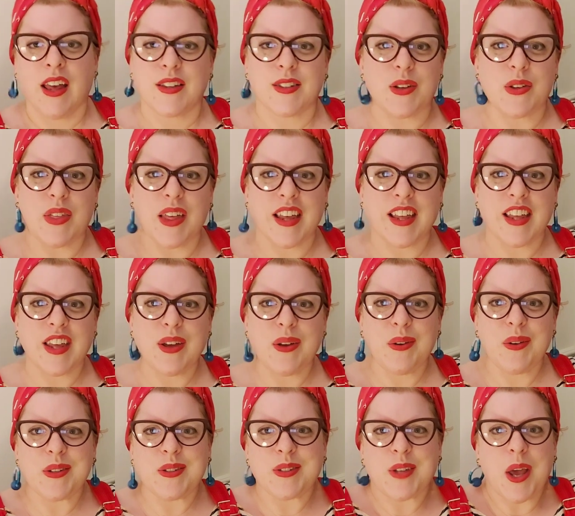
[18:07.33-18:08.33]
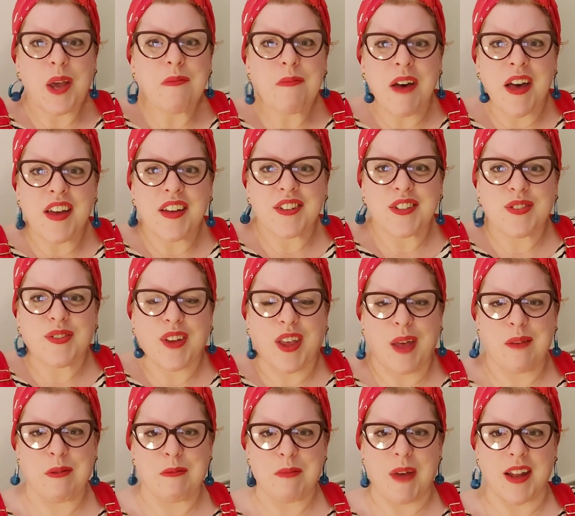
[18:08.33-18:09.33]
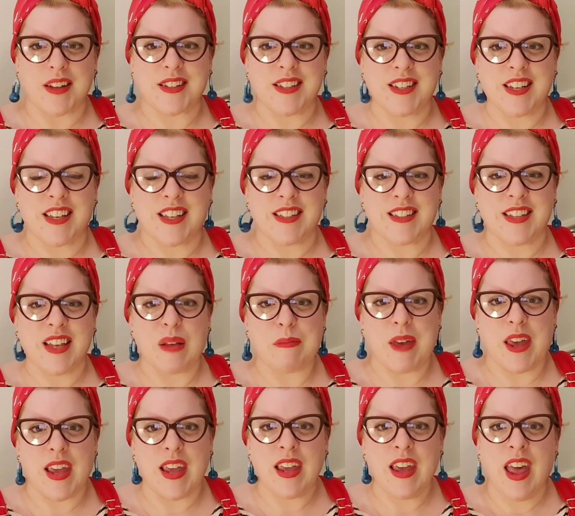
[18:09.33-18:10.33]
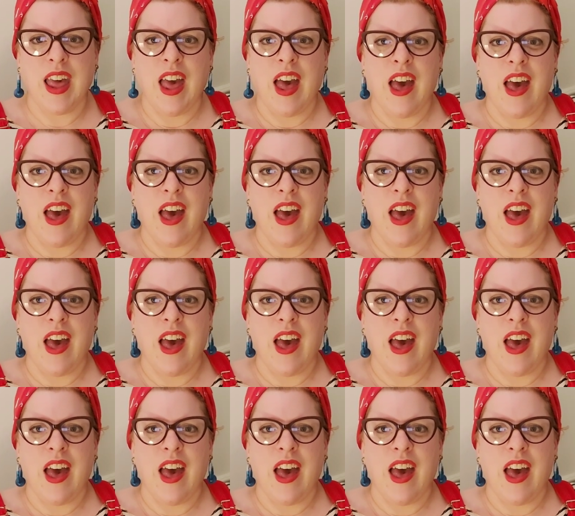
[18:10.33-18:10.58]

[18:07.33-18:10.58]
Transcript: So thank you so much for coming back to see me.